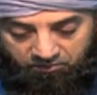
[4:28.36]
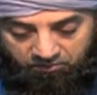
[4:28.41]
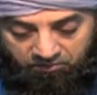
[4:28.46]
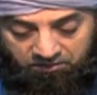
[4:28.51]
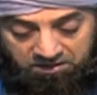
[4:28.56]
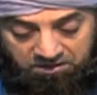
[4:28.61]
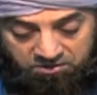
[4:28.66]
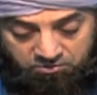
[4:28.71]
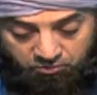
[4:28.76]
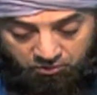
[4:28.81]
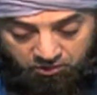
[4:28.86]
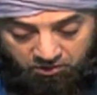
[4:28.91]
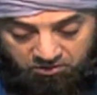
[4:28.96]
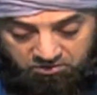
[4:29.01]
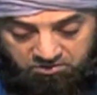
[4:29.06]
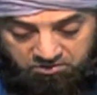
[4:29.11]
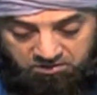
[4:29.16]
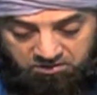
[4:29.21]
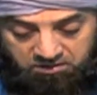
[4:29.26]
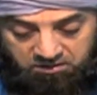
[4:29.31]
these
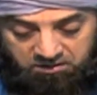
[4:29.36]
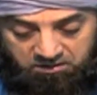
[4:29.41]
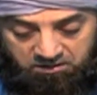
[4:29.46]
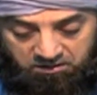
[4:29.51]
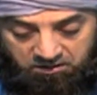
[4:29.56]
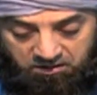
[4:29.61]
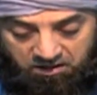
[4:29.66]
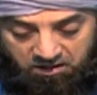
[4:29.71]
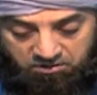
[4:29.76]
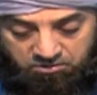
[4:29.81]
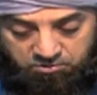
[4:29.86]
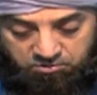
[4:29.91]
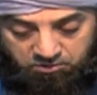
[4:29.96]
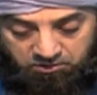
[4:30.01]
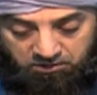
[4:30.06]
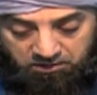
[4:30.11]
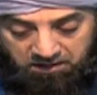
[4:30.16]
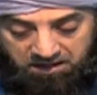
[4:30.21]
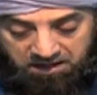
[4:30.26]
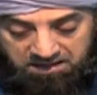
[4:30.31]
words, Ya
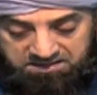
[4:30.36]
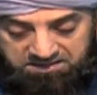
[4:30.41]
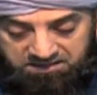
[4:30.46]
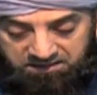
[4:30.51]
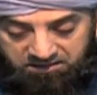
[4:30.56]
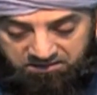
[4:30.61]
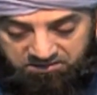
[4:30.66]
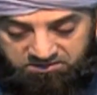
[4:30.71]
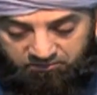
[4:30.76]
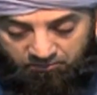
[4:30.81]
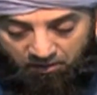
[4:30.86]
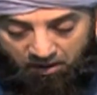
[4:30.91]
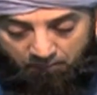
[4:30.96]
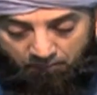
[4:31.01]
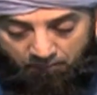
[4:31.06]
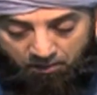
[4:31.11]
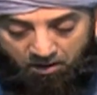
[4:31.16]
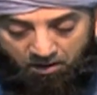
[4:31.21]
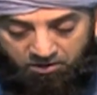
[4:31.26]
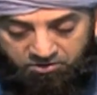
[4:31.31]
Rasulullah sallallahu alayhi wa a
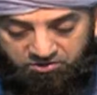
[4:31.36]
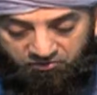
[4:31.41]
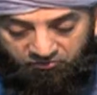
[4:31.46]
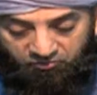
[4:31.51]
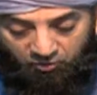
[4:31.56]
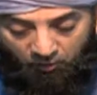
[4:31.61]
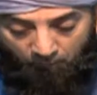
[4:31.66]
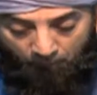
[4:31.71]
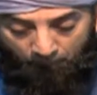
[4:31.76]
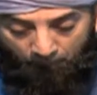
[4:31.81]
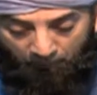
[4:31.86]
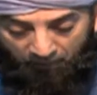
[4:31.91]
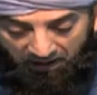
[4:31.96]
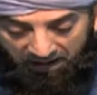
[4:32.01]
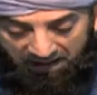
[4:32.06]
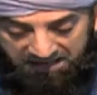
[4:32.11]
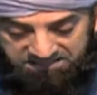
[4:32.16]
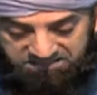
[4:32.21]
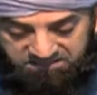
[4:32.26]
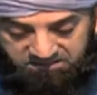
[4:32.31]
part of your
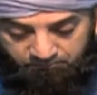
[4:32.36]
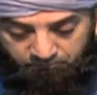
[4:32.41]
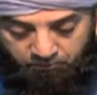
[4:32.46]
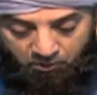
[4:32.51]
blessed